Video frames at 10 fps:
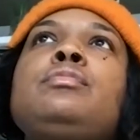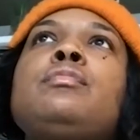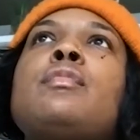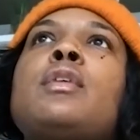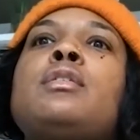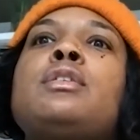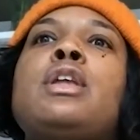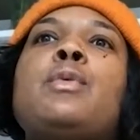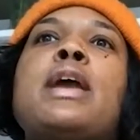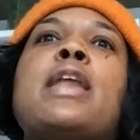
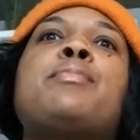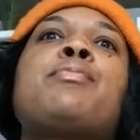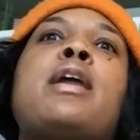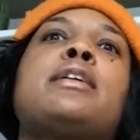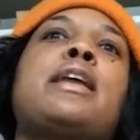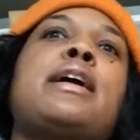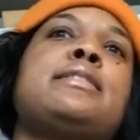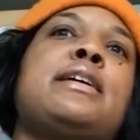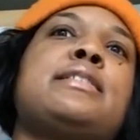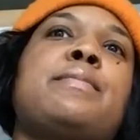we got a product, I can
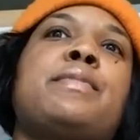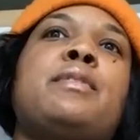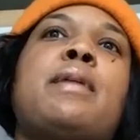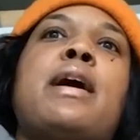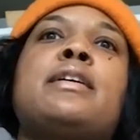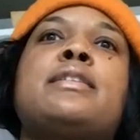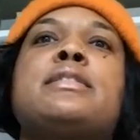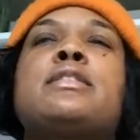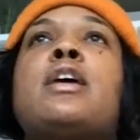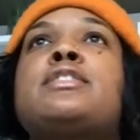say something about it because it's
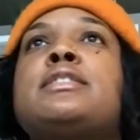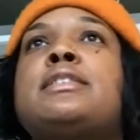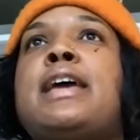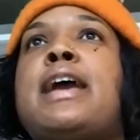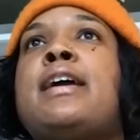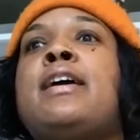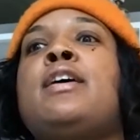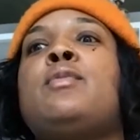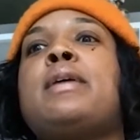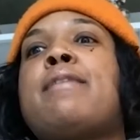launching today.
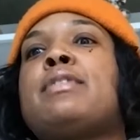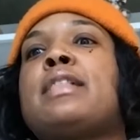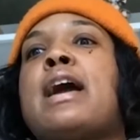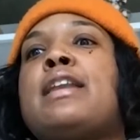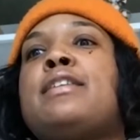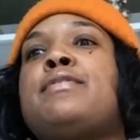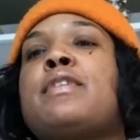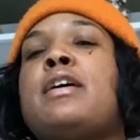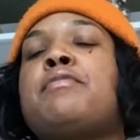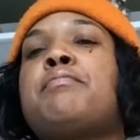We have a line
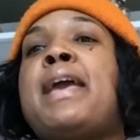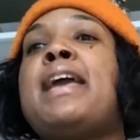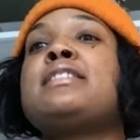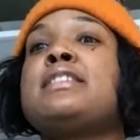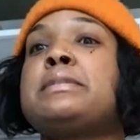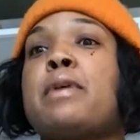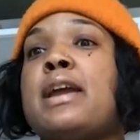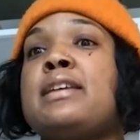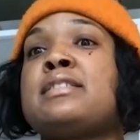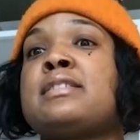of panty
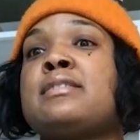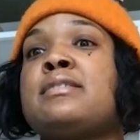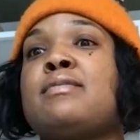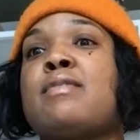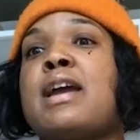sprays, right?